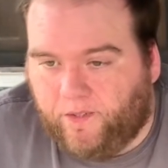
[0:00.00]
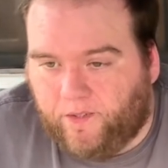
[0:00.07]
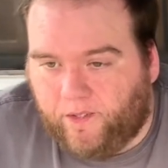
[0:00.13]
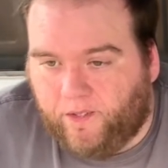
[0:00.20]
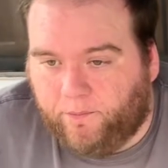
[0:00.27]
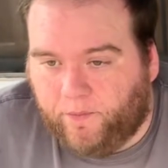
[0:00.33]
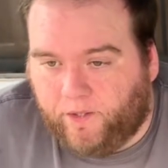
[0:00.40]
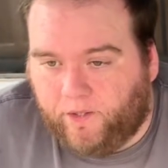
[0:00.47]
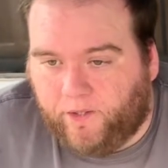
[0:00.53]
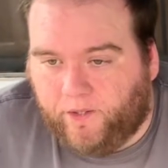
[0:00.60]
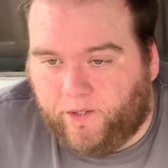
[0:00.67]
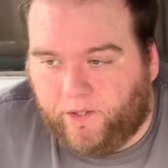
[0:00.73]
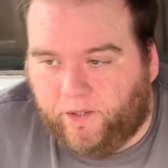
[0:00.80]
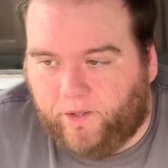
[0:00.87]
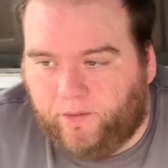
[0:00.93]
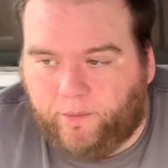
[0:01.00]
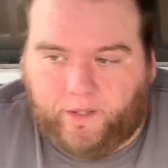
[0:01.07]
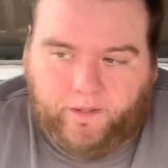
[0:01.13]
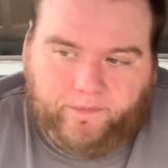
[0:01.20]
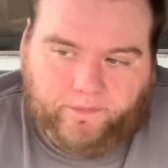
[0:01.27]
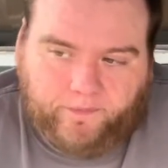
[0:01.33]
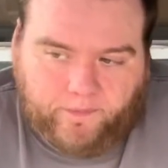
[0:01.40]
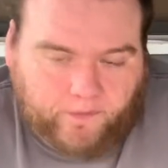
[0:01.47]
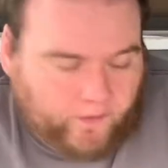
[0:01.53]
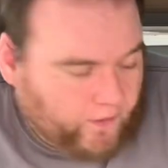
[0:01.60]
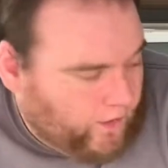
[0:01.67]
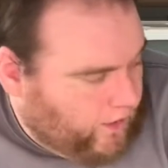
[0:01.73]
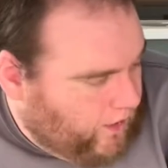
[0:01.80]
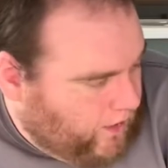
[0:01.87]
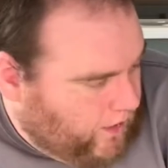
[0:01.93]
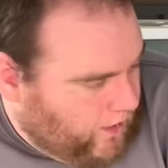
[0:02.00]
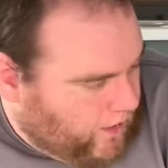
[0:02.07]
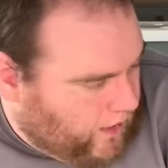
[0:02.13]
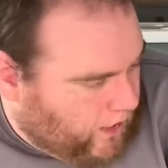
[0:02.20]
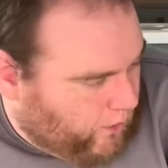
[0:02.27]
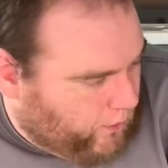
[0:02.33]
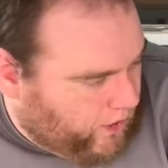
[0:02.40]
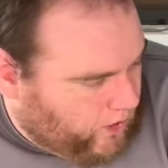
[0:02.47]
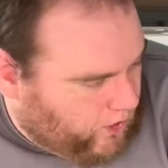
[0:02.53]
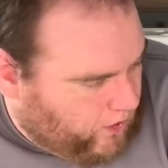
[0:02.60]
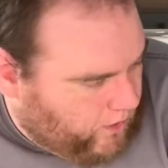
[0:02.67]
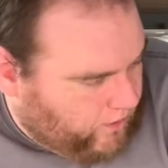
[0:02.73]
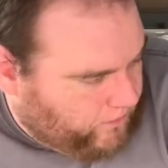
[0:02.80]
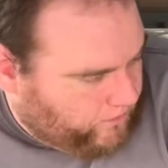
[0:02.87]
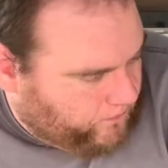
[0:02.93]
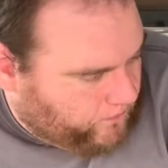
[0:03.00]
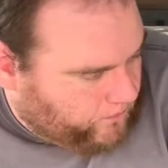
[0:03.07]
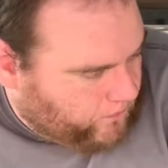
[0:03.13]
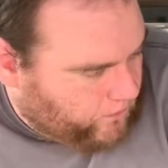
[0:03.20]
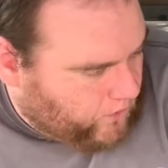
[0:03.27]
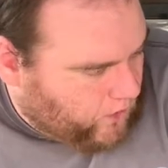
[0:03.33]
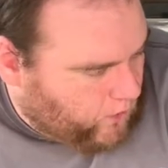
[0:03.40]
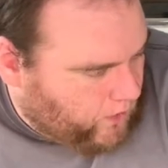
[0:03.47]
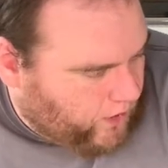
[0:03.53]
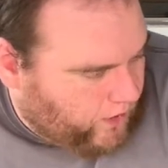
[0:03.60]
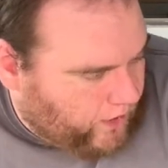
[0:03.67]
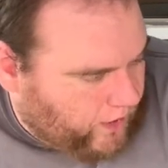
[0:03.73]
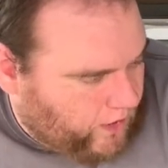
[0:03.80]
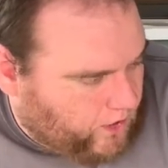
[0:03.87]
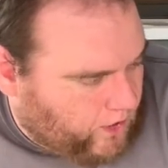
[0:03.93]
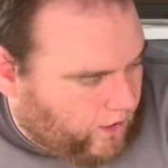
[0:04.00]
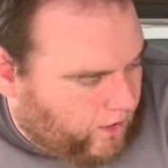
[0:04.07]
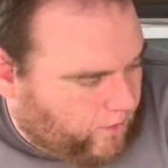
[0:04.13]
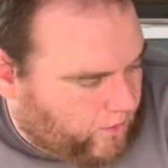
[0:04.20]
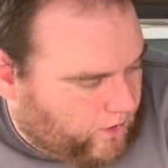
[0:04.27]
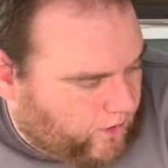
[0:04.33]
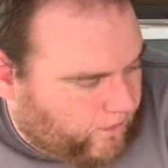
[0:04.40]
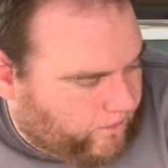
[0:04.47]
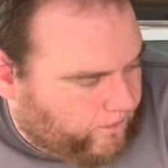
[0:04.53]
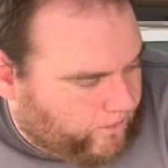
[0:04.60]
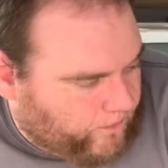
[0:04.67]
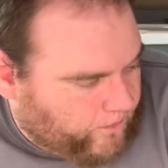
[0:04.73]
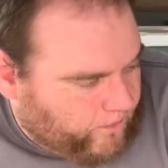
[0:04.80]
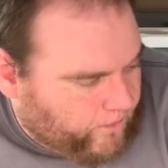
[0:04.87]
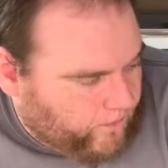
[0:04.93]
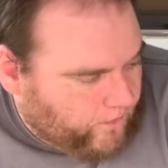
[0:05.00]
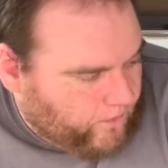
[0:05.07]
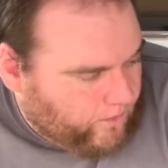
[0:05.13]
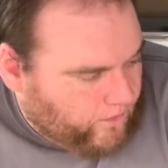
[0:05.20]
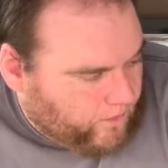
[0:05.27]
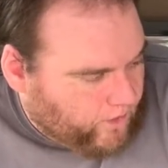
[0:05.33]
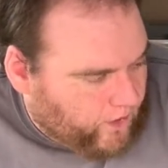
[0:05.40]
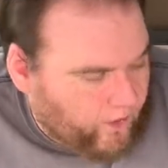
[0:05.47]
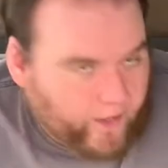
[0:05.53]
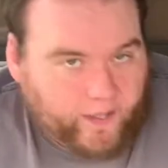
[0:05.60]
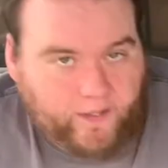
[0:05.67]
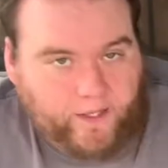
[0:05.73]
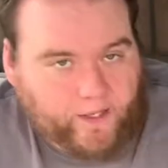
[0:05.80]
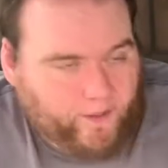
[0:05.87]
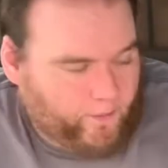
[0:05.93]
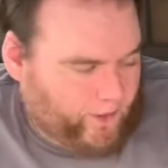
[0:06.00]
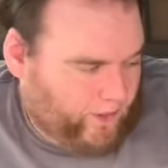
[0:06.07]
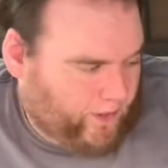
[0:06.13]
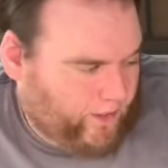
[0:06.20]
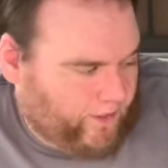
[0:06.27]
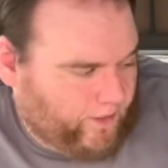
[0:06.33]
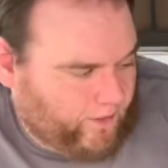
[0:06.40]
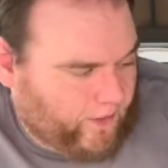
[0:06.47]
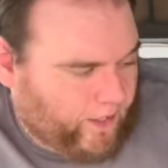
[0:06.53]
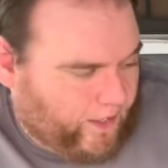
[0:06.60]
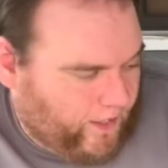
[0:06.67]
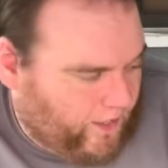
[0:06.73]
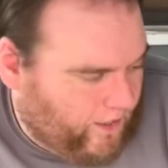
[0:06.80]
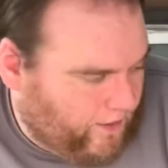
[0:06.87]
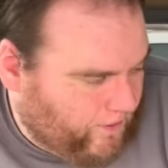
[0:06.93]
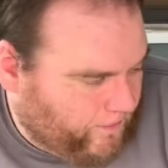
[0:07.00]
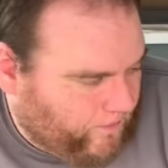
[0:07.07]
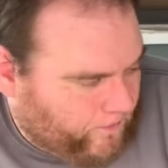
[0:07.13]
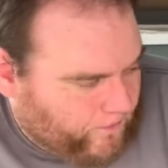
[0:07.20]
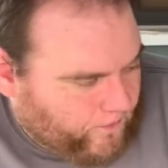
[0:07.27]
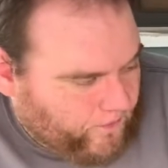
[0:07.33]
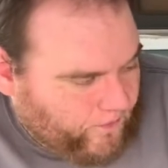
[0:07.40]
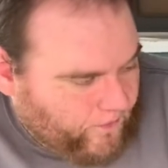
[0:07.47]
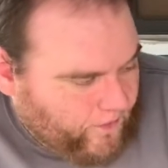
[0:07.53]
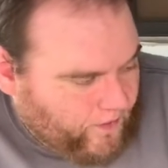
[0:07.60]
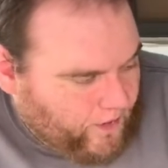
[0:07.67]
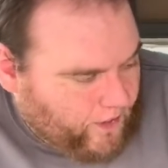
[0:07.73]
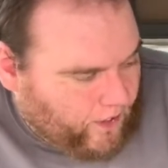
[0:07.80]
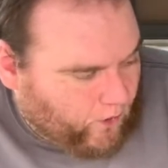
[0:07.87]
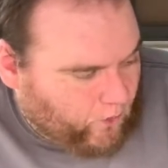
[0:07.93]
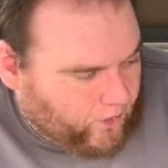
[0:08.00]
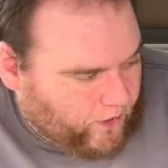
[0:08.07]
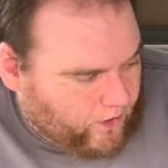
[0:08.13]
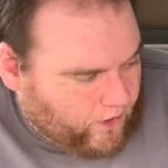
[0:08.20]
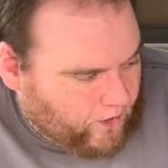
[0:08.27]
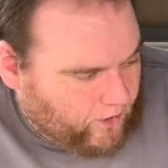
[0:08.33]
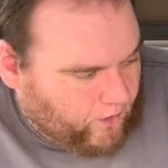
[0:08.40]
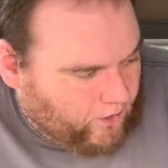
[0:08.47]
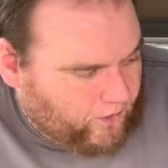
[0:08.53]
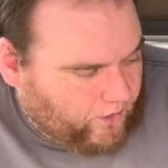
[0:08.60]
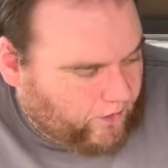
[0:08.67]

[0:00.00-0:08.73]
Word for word: and been good too, but that'll be good. What do you think, Chops? Y'all can't see him, but he's right here holding this little